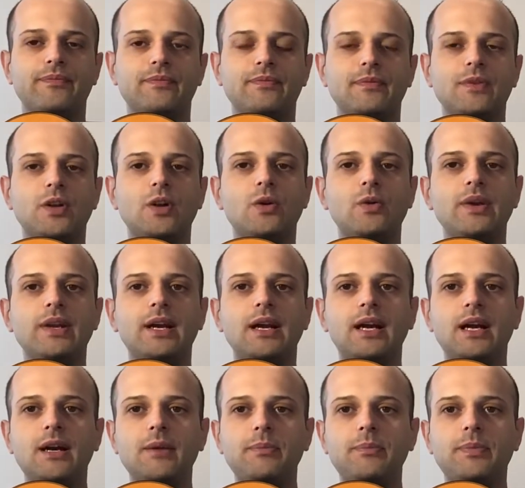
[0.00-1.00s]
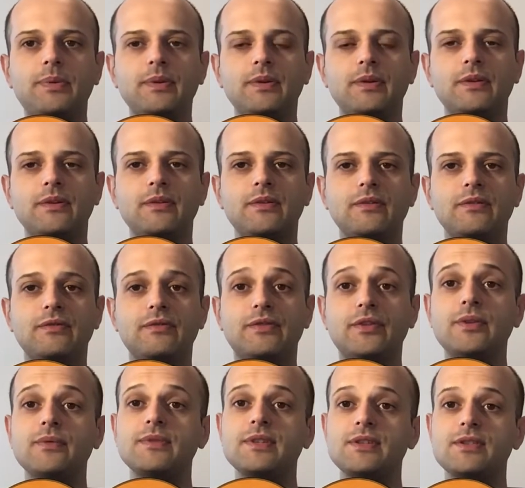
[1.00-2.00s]
going up
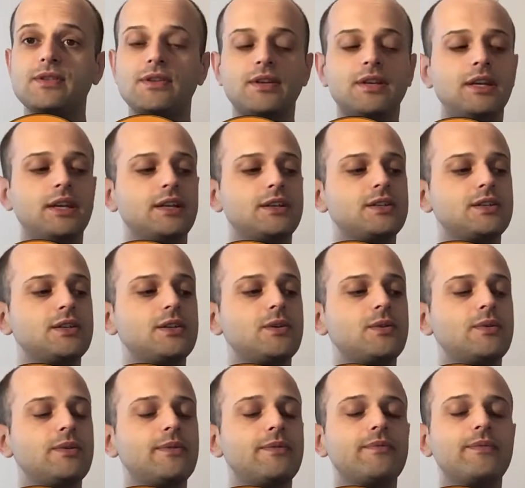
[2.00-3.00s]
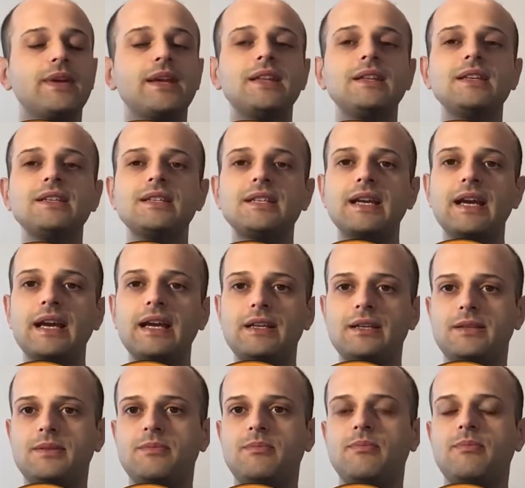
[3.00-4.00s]
from the tonic. So in this
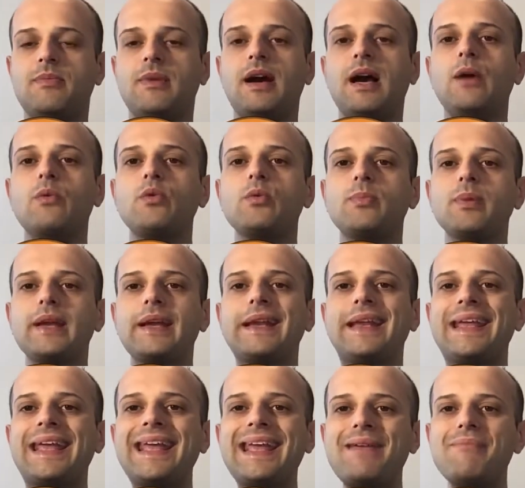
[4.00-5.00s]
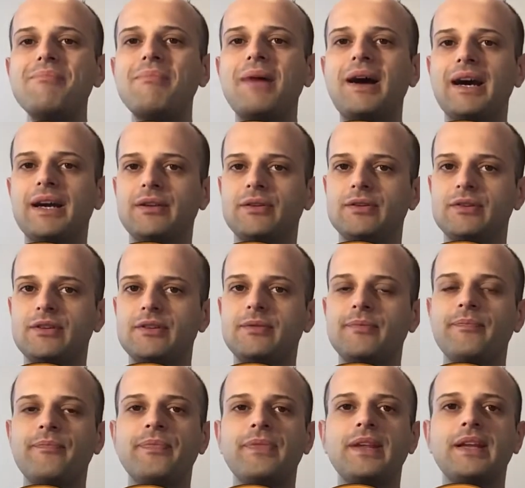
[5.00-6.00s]
case, I will play in E minor.
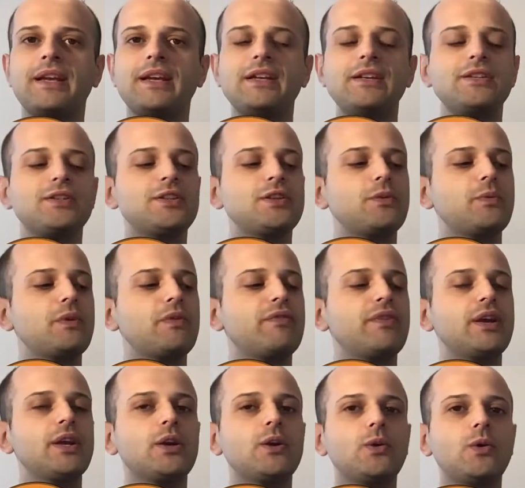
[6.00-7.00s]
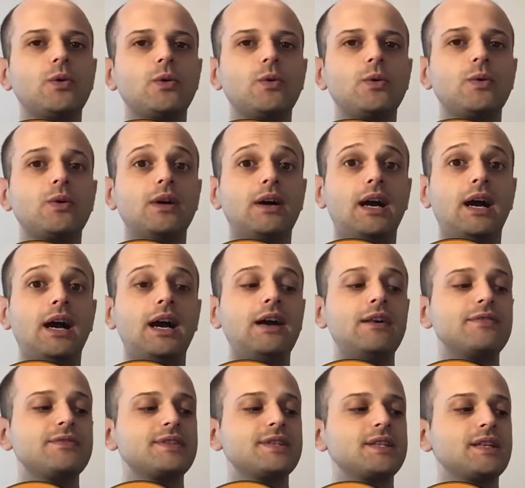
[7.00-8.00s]
So if I go
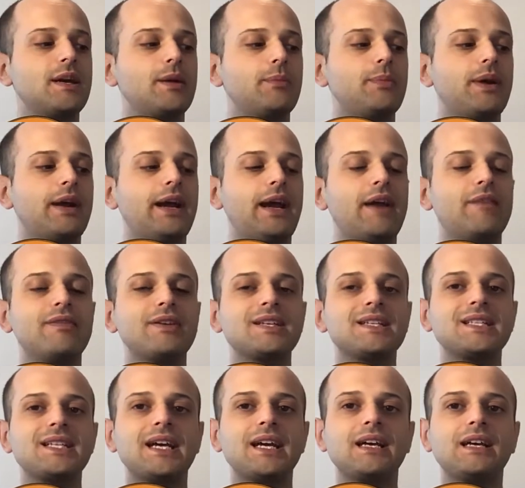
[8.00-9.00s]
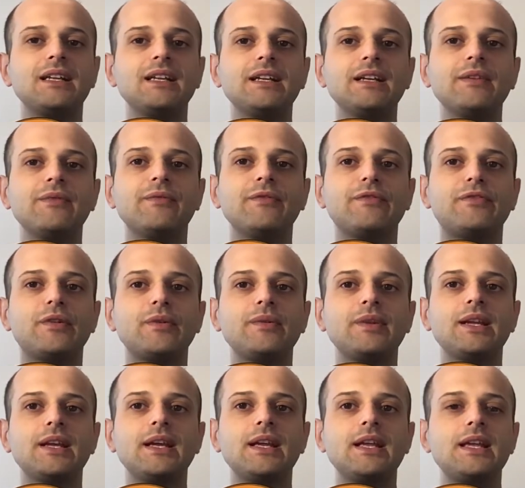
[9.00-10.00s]
half step, I have exactly from
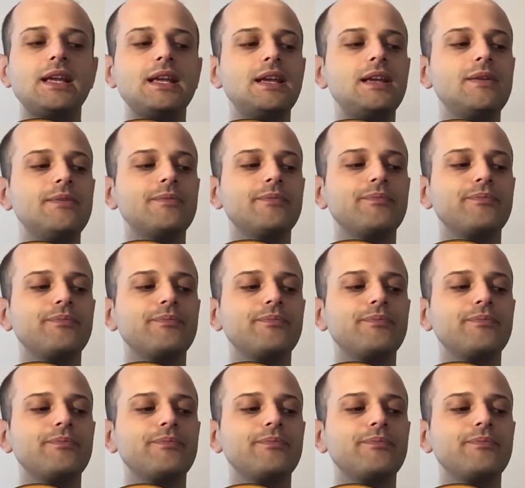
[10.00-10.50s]
the E,